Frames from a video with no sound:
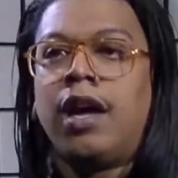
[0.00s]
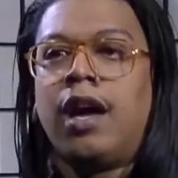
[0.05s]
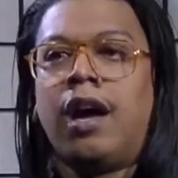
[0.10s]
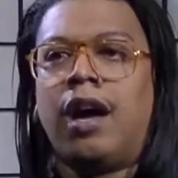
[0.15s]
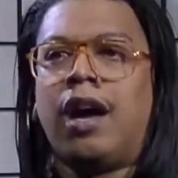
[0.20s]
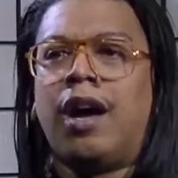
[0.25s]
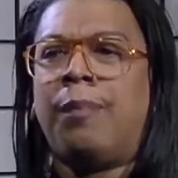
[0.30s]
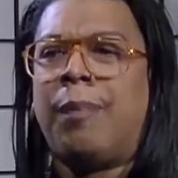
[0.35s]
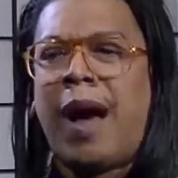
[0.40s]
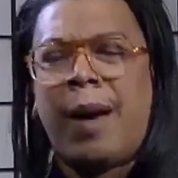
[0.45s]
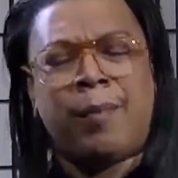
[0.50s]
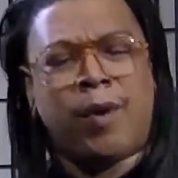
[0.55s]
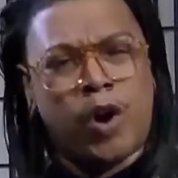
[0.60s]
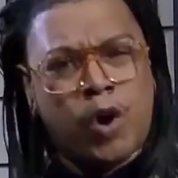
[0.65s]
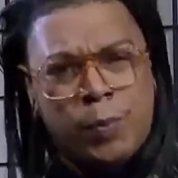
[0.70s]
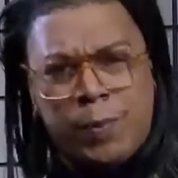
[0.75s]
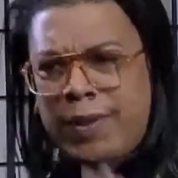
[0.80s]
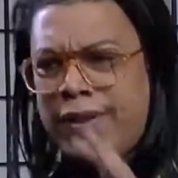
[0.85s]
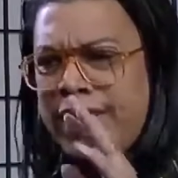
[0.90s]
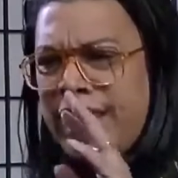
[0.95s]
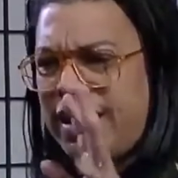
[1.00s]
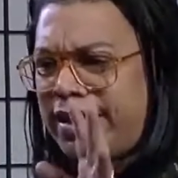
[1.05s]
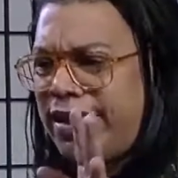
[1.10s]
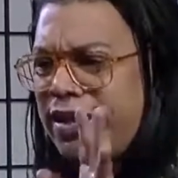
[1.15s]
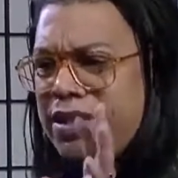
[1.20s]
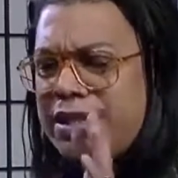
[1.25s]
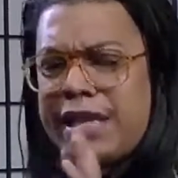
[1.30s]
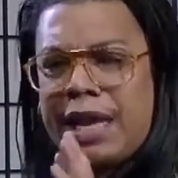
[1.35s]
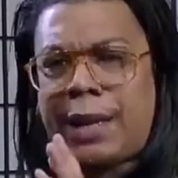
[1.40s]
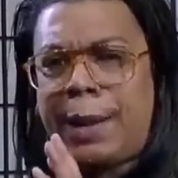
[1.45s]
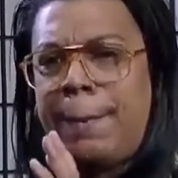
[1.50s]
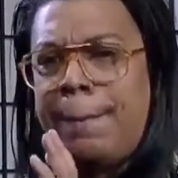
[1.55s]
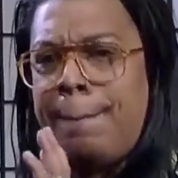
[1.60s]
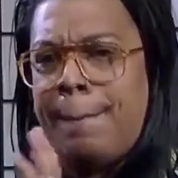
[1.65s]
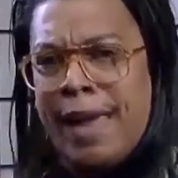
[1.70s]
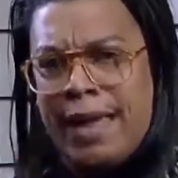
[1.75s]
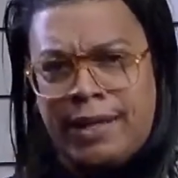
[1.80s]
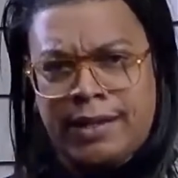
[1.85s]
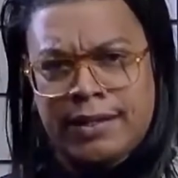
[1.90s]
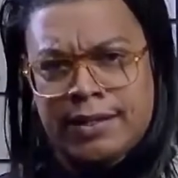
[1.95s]
Um, I'm hoping that there's like a
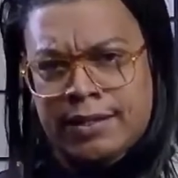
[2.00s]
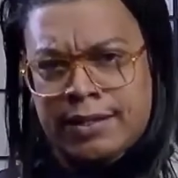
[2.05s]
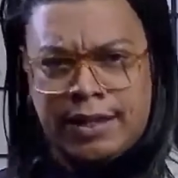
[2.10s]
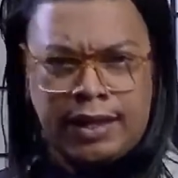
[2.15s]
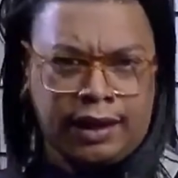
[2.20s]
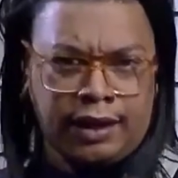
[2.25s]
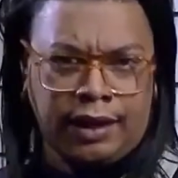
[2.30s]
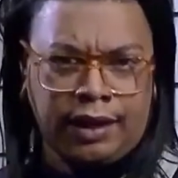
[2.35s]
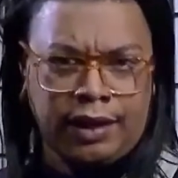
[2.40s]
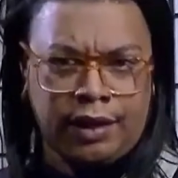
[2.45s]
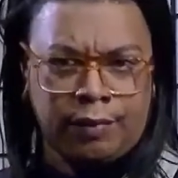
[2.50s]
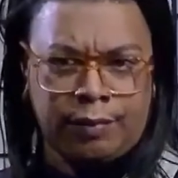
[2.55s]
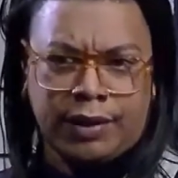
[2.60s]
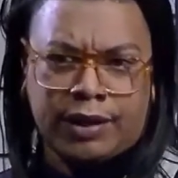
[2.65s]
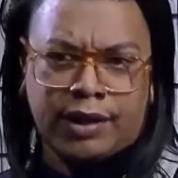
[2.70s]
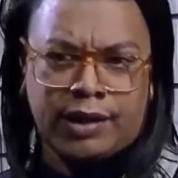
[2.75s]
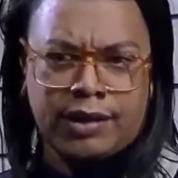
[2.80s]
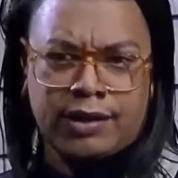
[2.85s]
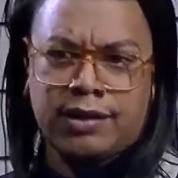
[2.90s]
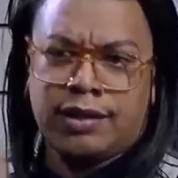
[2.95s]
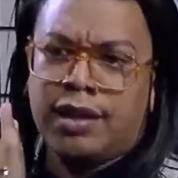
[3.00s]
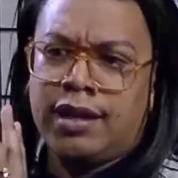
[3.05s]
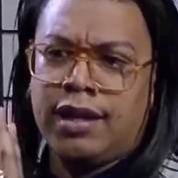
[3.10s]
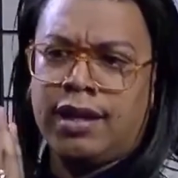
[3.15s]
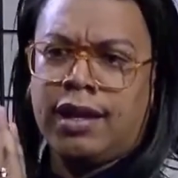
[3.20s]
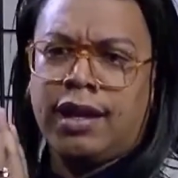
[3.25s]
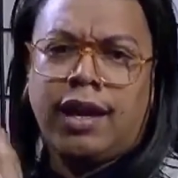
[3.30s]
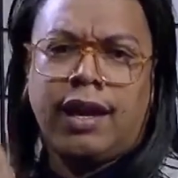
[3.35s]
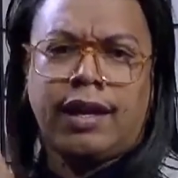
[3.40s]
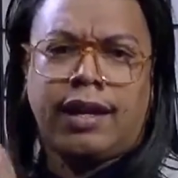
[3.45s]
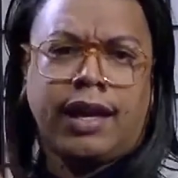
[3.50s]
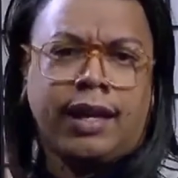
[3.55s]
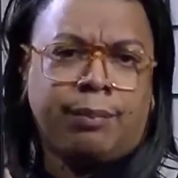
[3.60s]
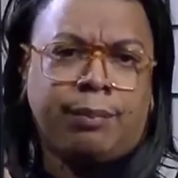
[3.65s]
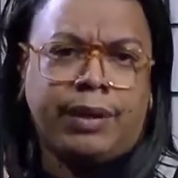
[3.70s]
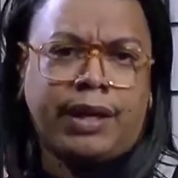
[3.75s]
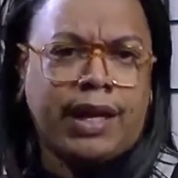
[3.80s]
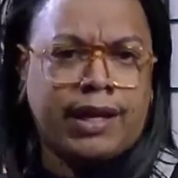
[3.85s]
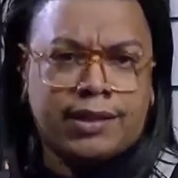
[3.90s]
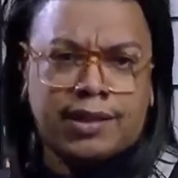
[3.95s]
men's thing here because again,
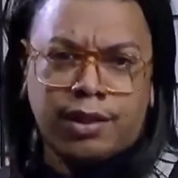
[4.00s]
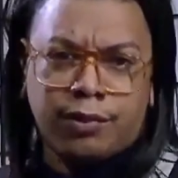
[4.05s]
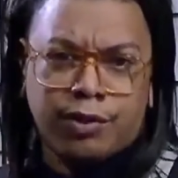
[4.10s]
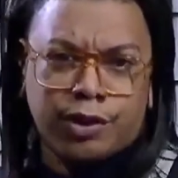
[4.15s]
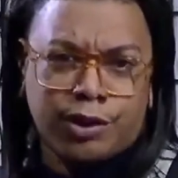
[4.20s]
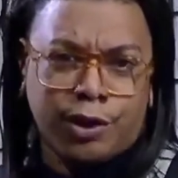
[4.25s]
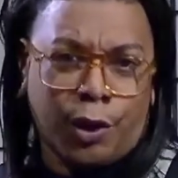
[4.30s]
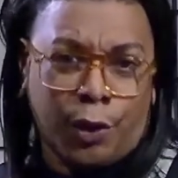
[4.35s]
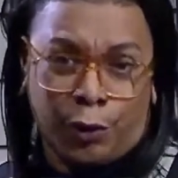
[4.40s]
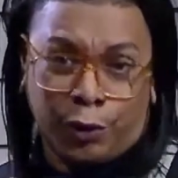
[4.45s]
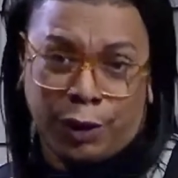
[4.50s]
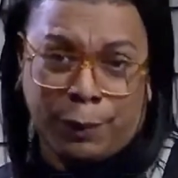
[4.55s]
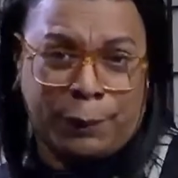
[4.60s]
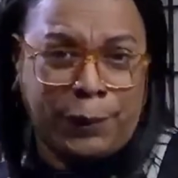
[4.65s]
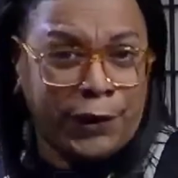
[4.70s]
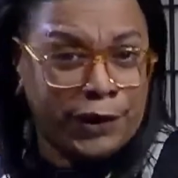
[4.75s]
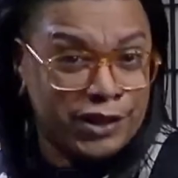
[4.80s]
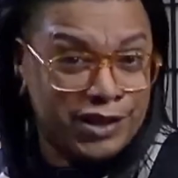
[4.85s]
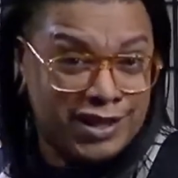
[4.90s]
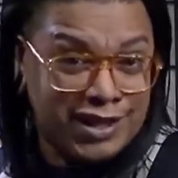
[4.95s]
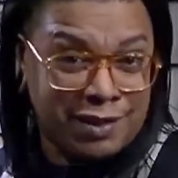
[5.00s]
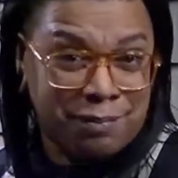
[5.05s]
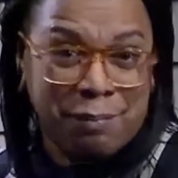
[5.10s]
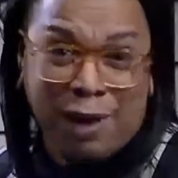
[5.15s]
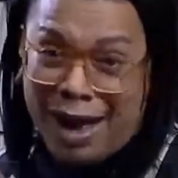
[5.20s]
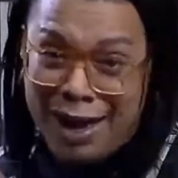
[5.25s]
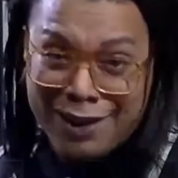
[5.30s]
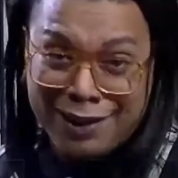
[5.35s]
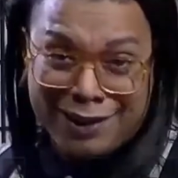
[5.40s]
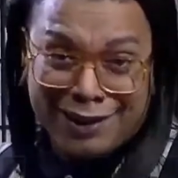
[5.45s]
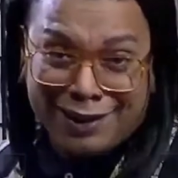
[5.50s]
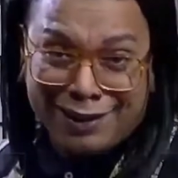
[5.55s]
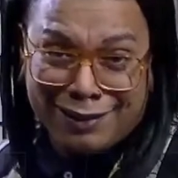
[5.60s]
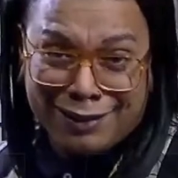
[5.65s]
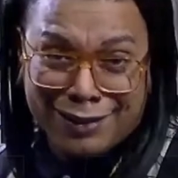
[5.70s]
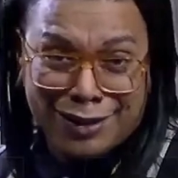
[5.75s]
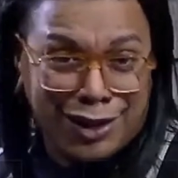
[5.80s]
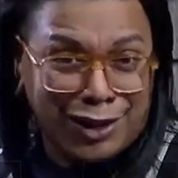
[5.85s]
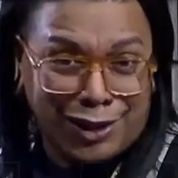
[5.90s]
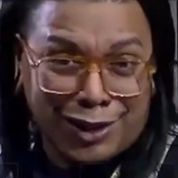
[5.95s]
Beyonce was the only person
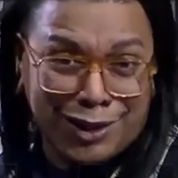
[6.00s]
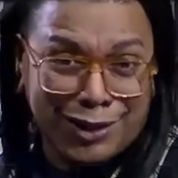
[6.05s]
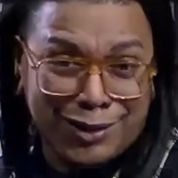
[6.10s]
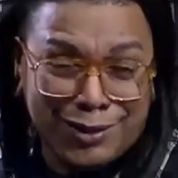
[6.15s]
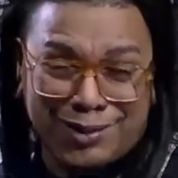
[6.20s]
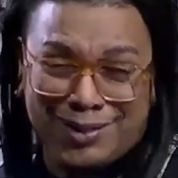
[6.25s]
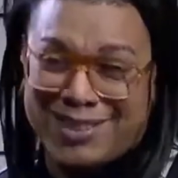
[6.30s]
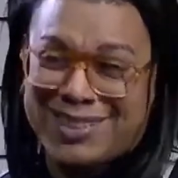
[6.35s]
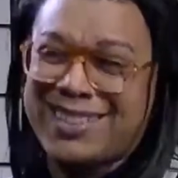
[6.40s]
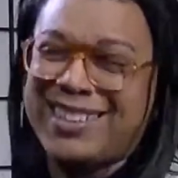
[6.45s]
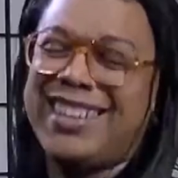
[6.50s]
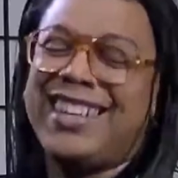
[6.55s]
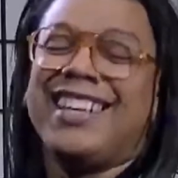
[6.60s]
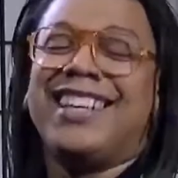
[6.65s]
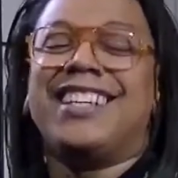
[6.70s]
modeling the clothes.